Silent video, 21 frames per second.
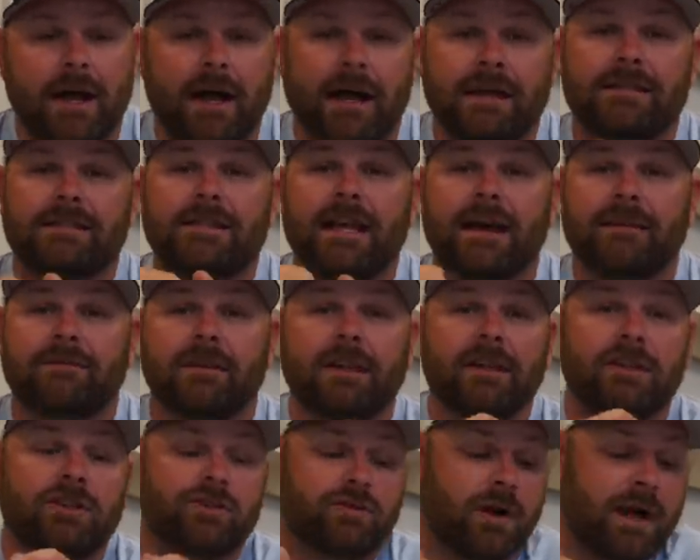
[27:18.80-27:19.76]
uh,
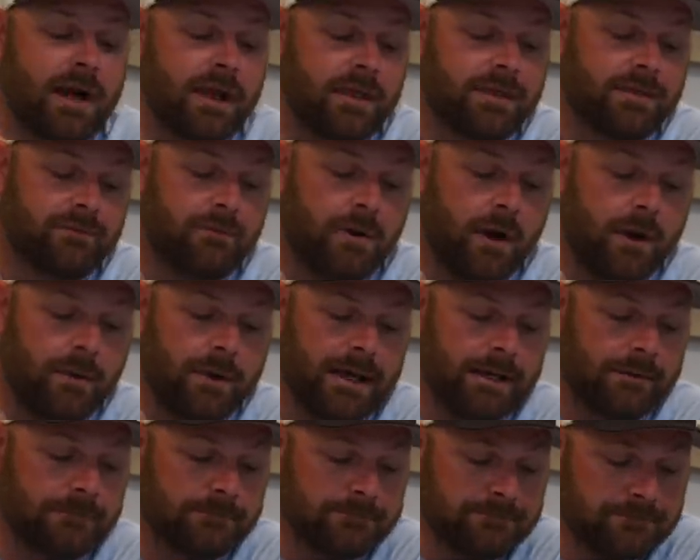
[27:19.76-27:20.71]
definitely try
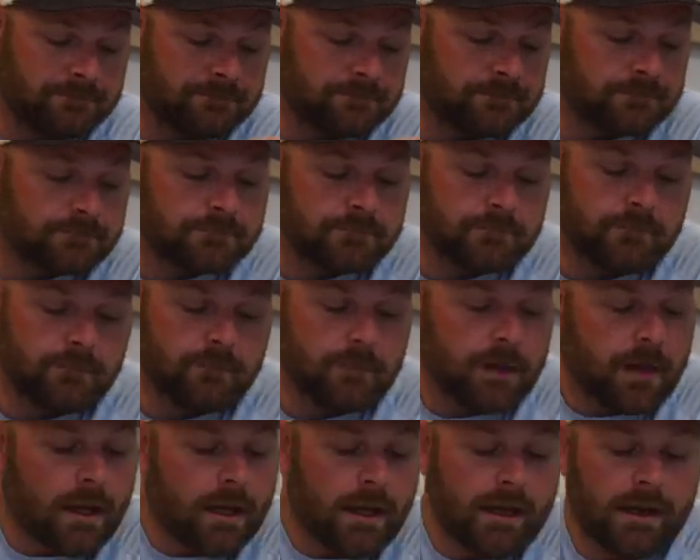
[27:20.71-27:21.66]
throwing
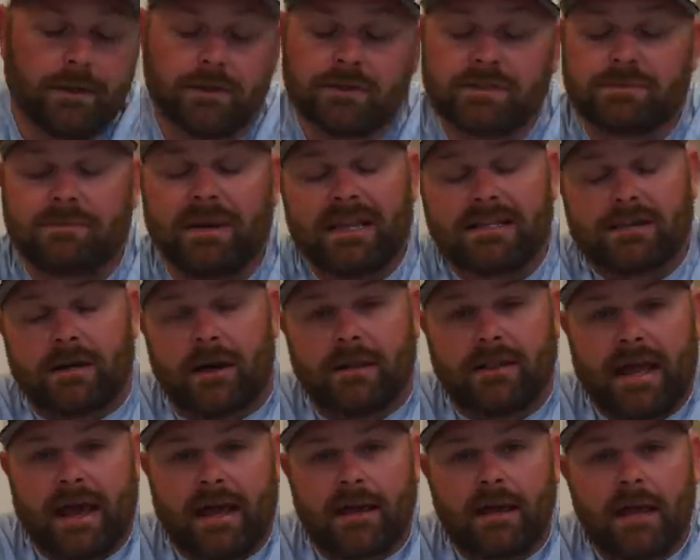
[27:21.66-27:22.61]
uh, those baits on
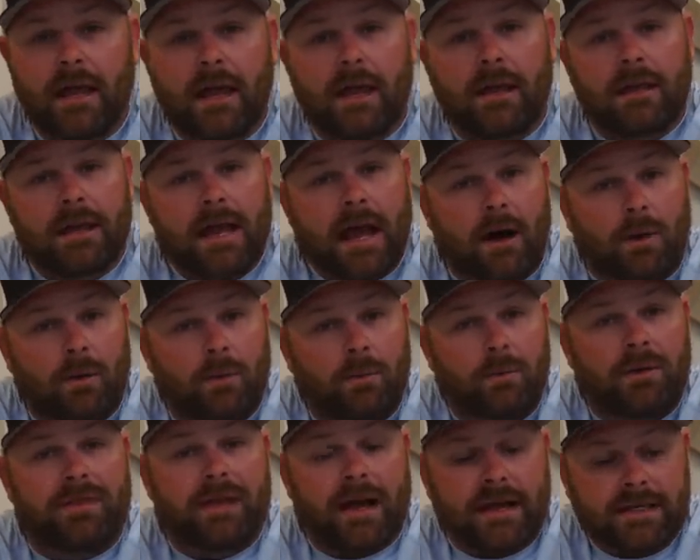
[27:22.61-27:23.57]
that. Now,
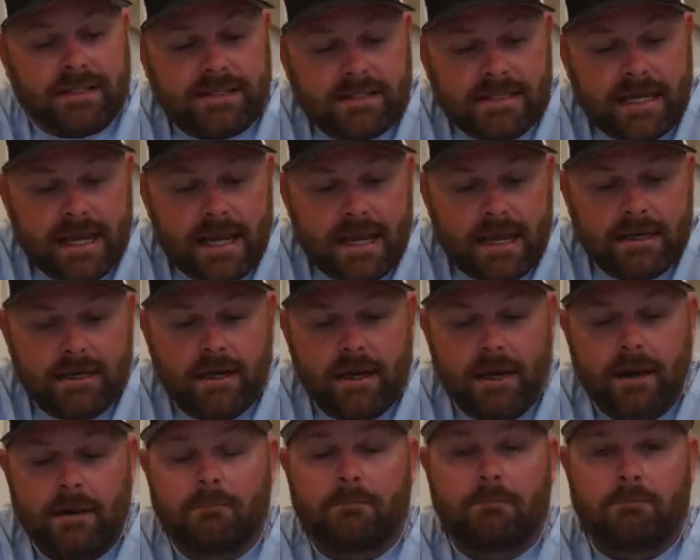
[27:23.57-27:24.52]
with that said,
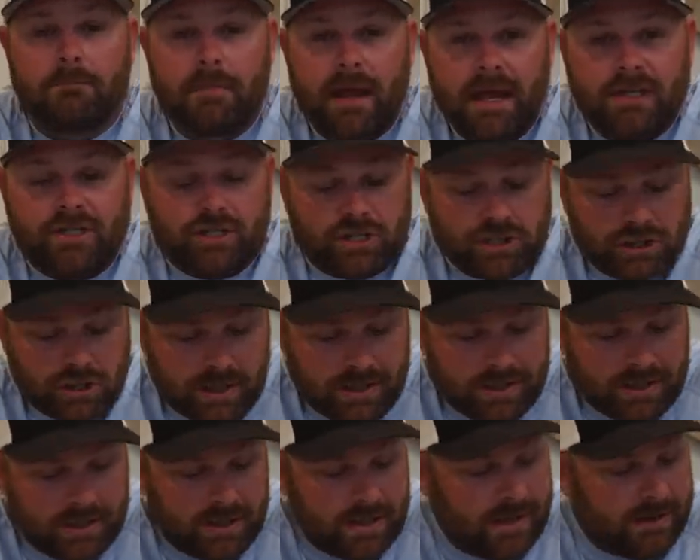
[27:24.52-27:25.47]
make
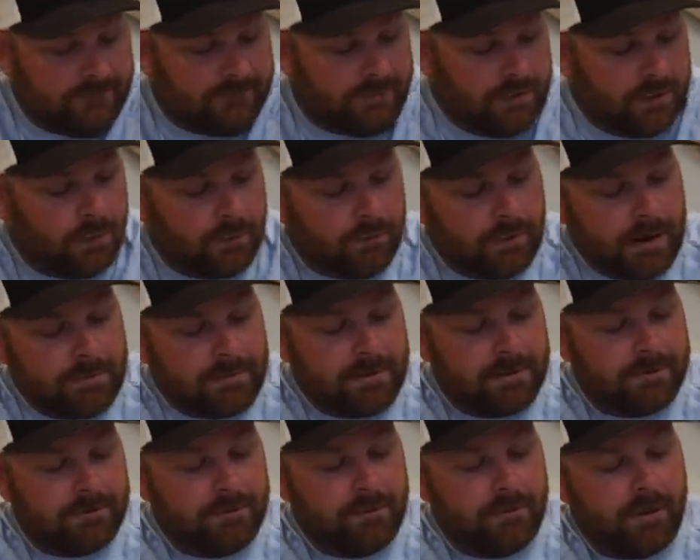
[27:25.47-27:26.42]
sure if you're ripping
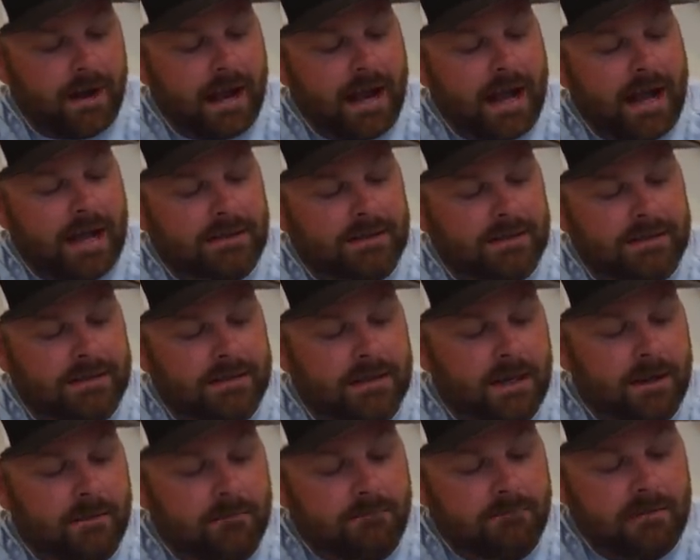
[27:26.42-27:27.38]
through grass,
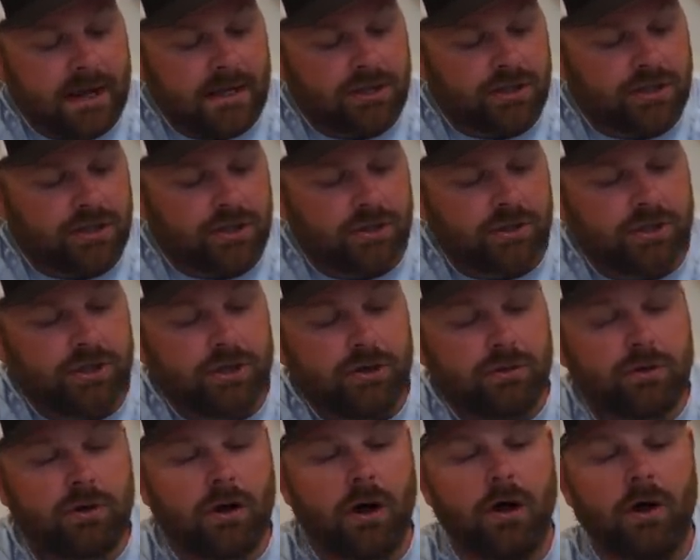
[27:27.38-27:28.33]
make sure
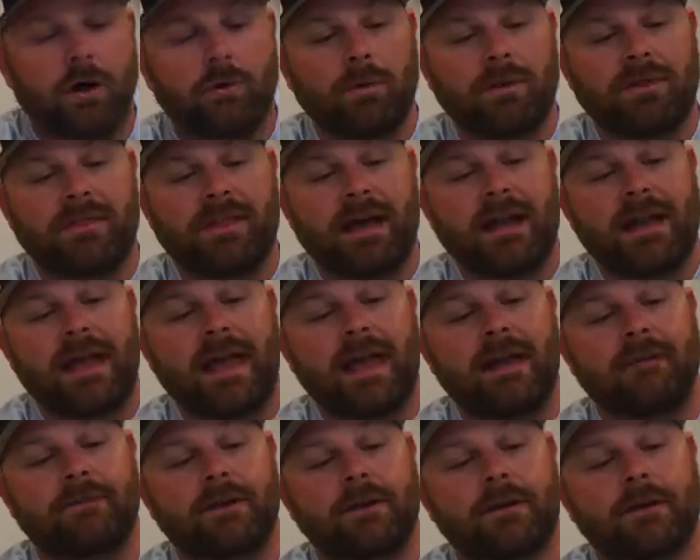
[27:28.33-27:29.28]
you go with that
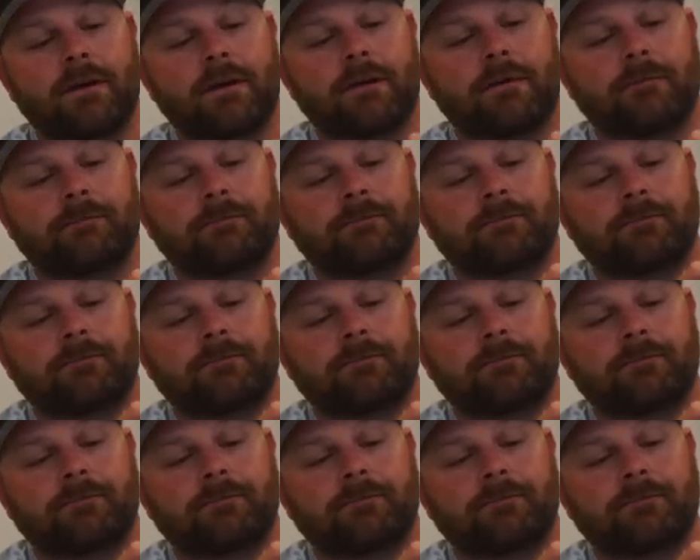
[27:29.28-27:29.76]
heavier,